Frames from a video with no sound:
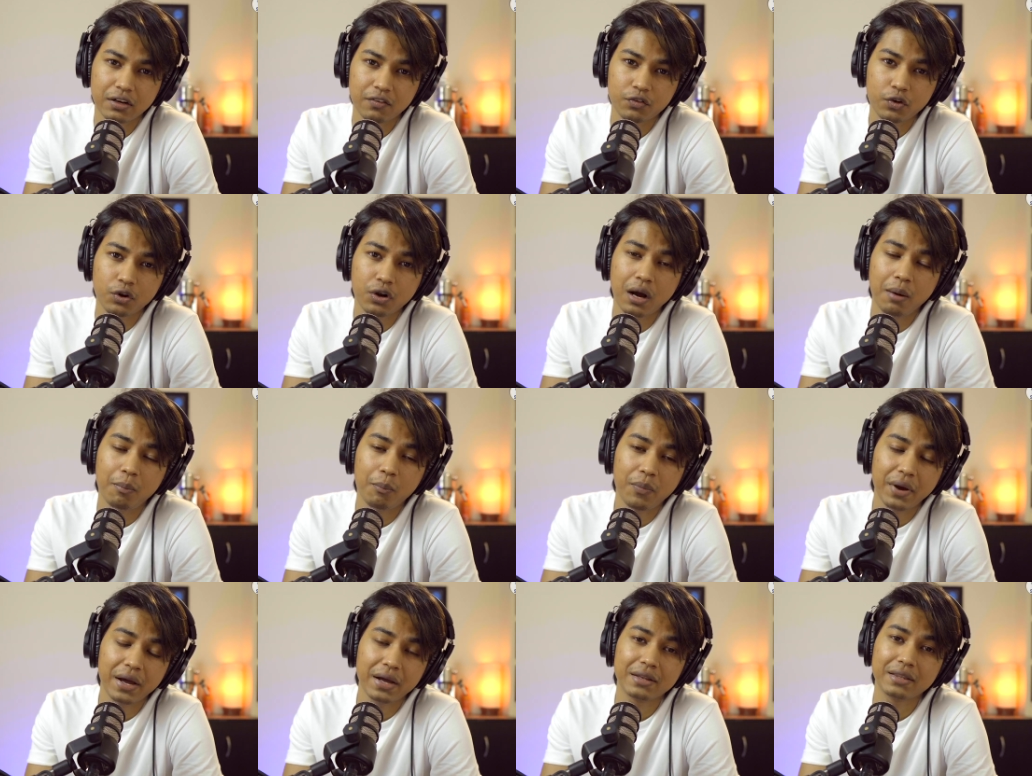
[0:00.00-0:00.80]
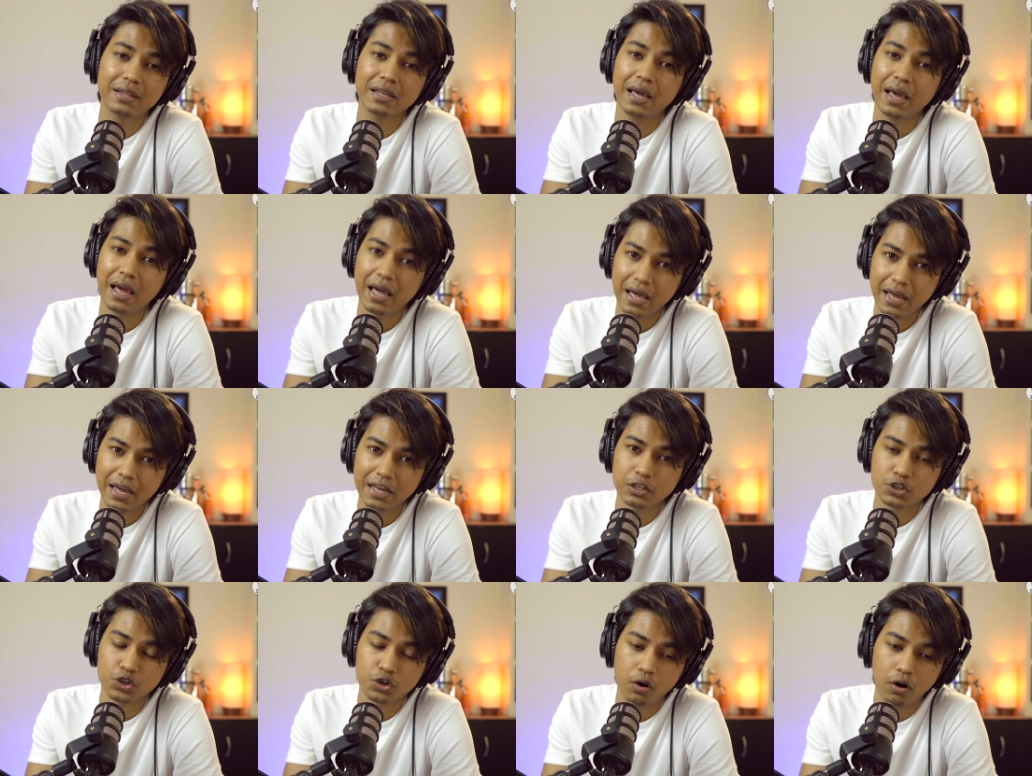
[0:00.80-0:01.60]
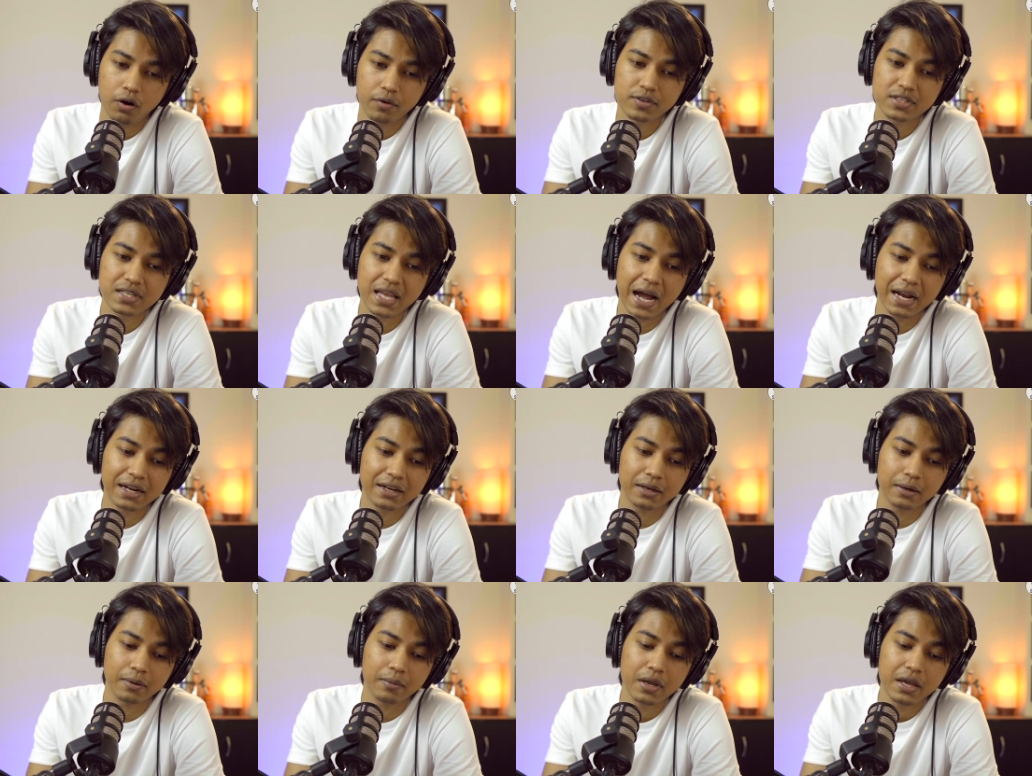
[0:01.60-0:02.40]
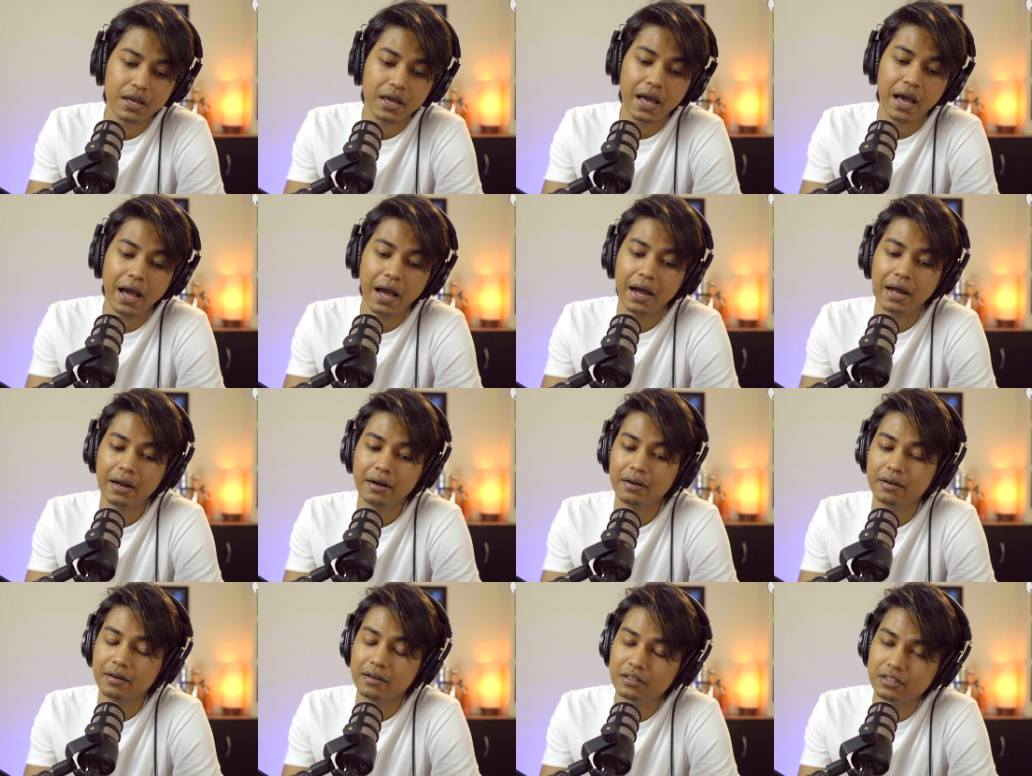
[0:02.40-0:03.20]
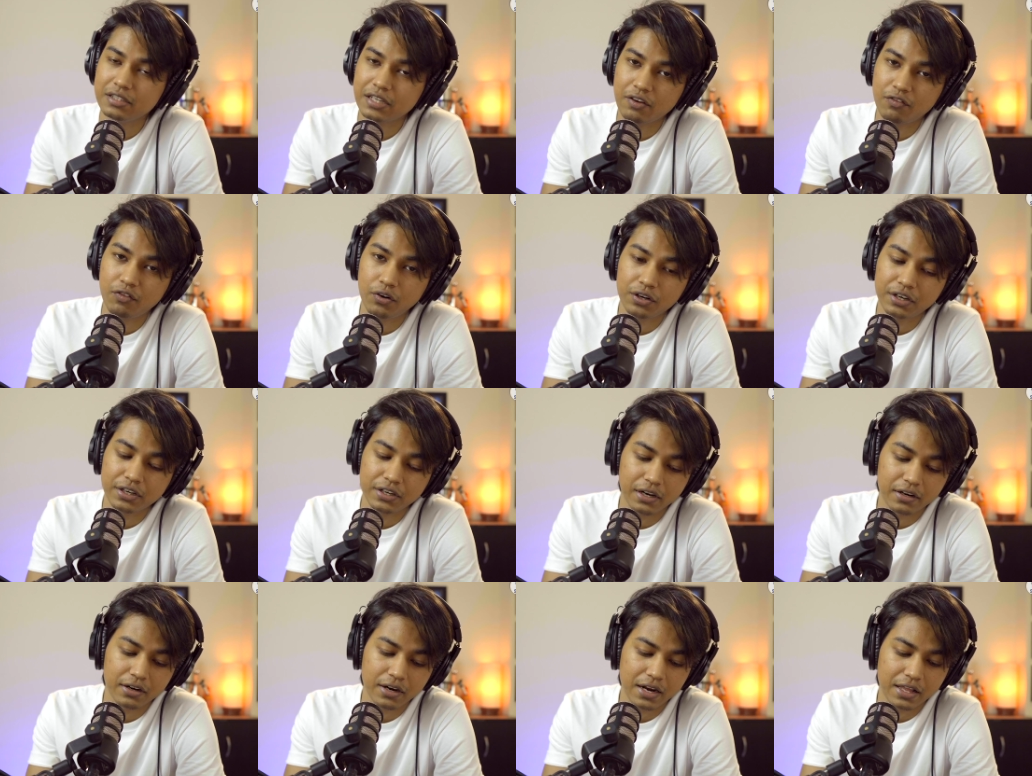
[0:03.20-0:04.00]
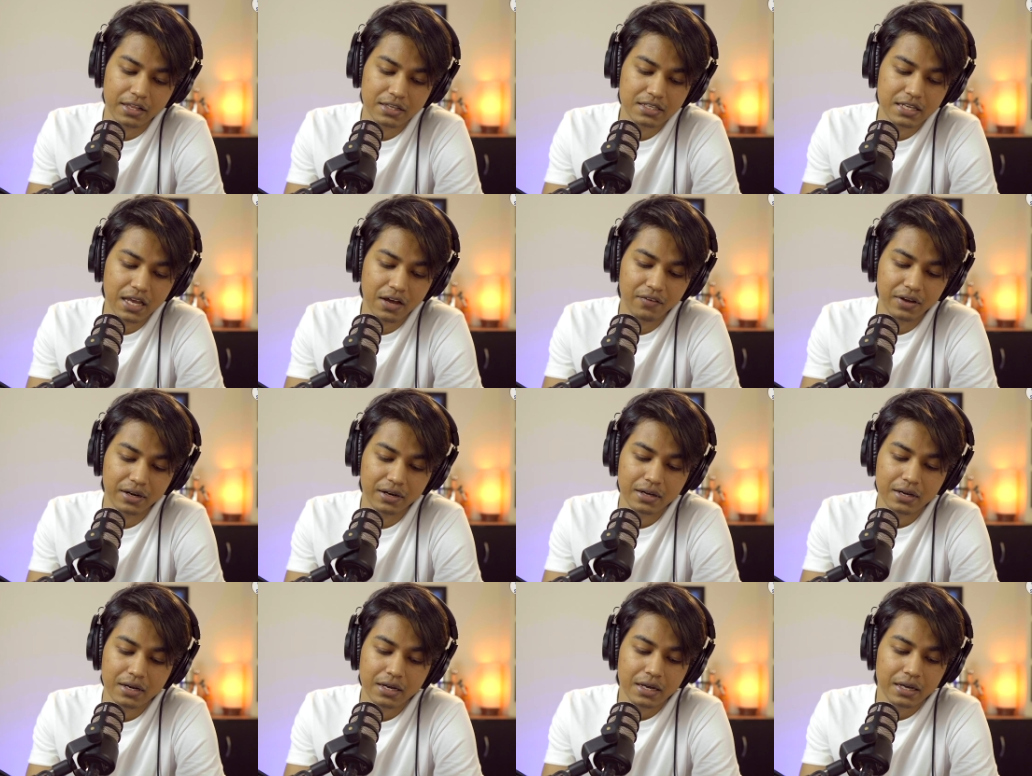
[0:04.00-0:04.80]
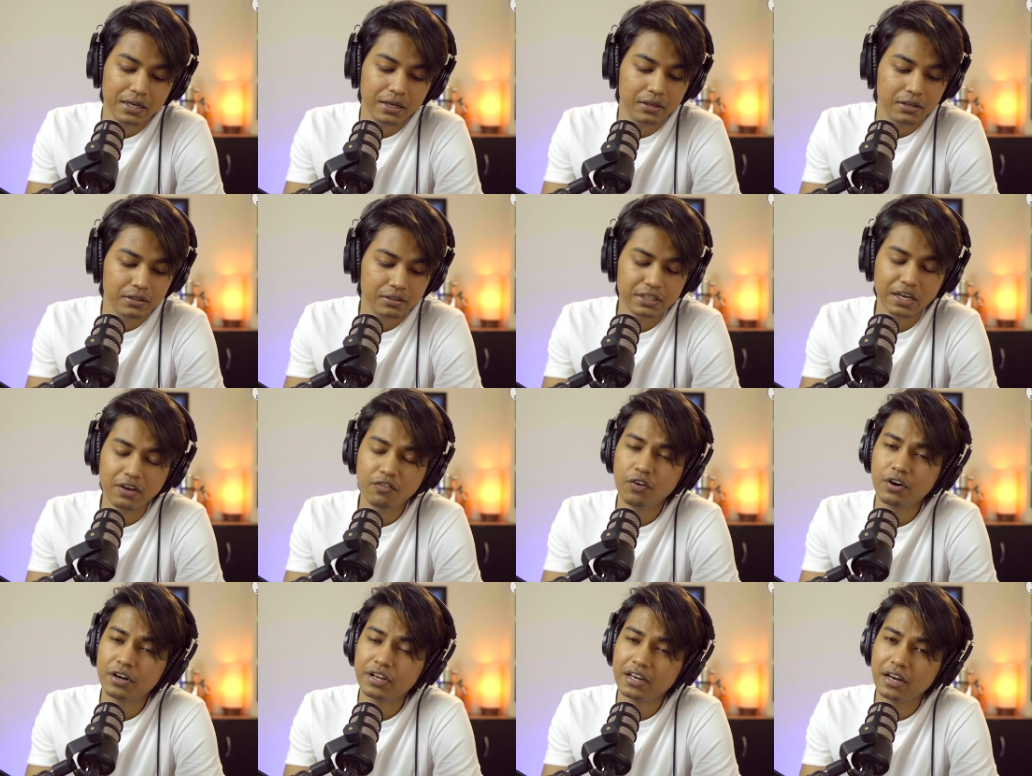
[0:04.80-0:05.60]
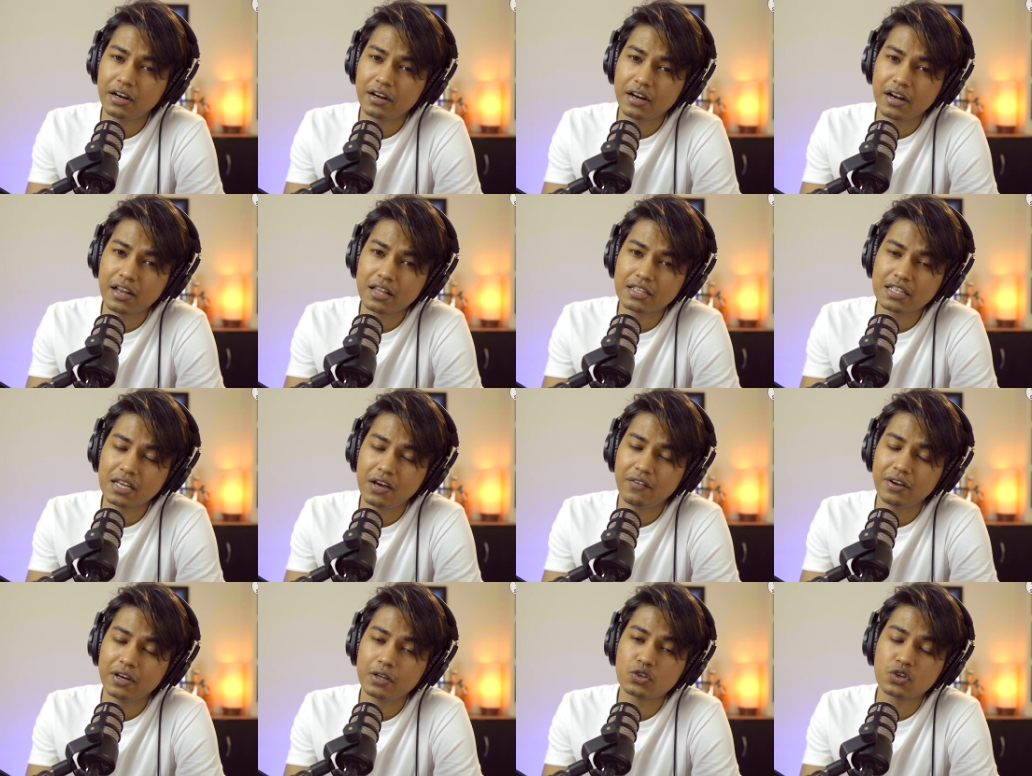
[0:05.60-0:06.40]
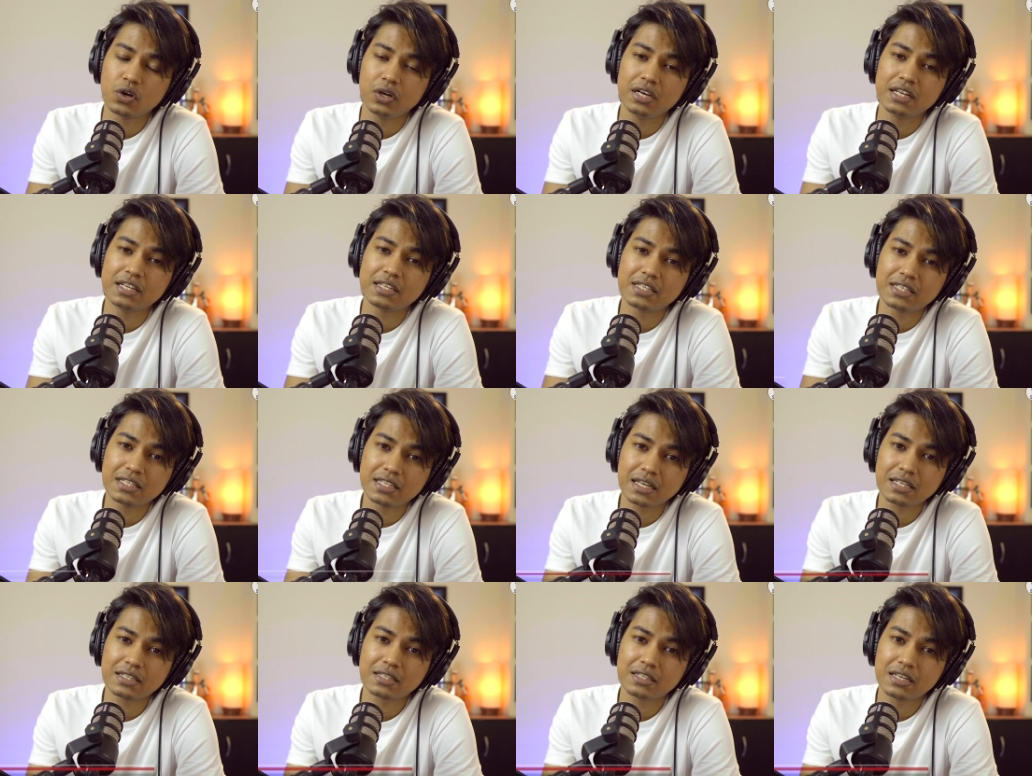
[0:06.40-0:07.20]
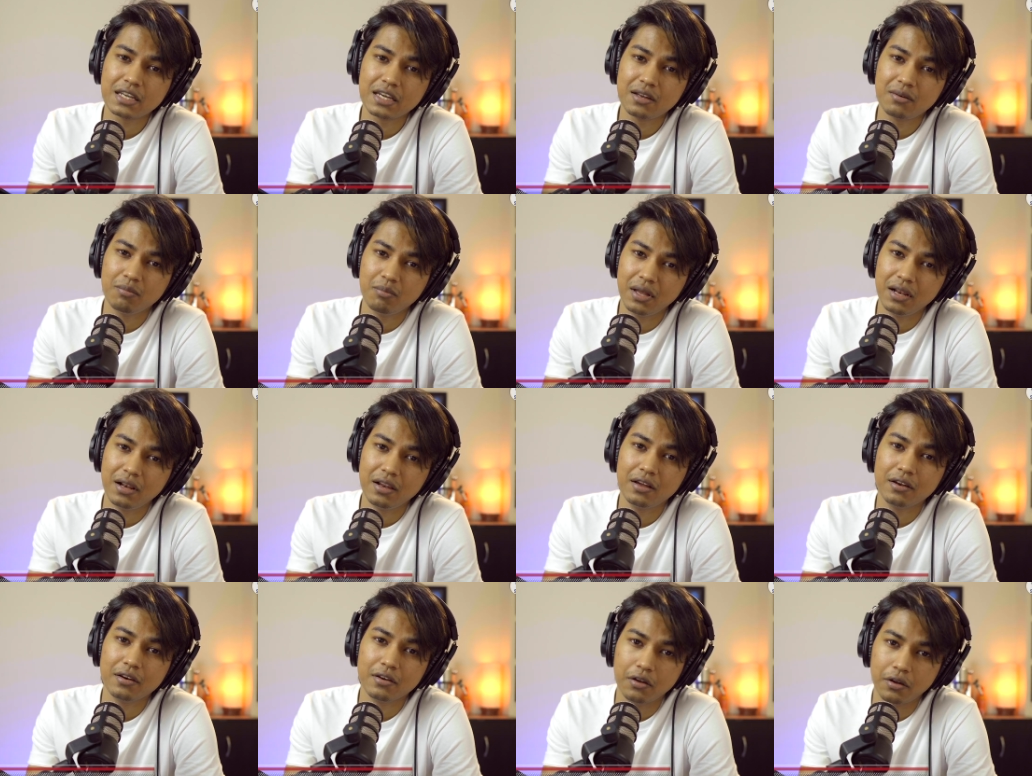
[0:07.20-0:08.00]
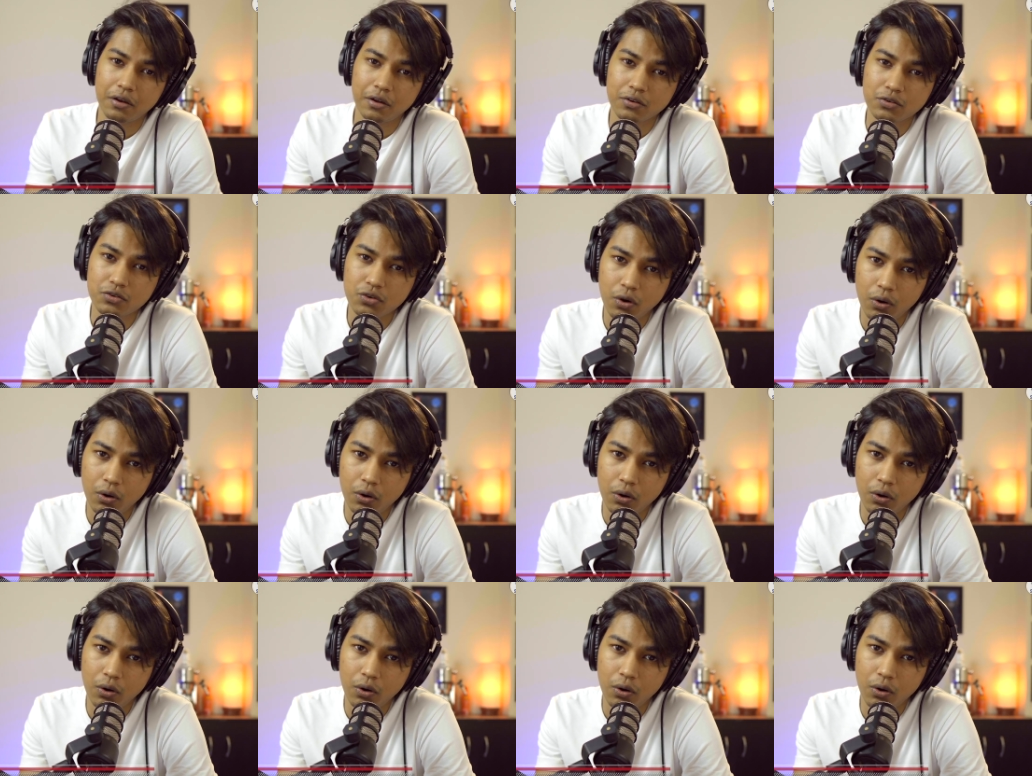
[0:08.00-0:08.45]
If you compare the age of Saturn and J1407, J1407 is only 16 million years